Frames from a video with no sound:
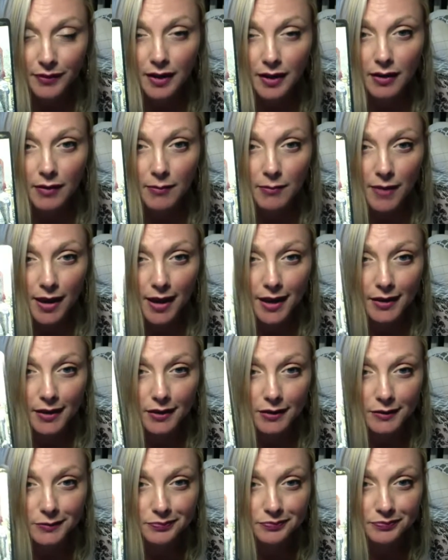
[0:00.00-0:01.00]
a
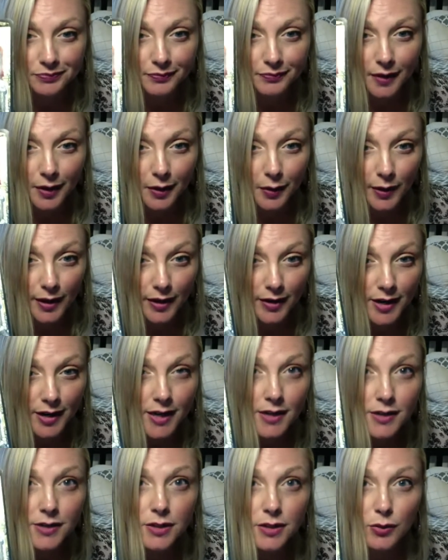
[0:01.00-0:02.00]
male
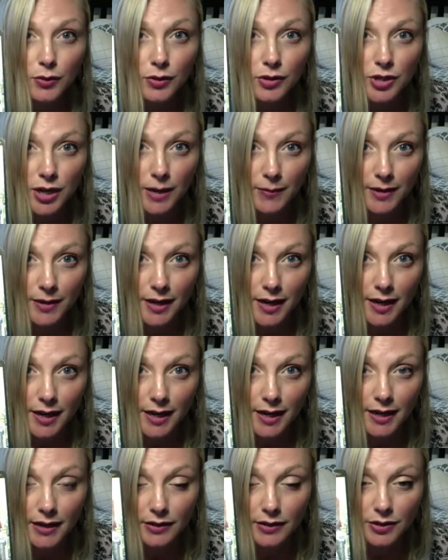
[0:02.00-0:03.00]
Aquarius or Gemini
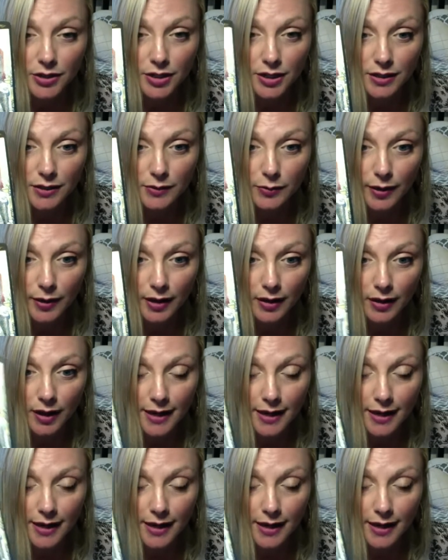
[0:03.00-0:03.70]
energy as well.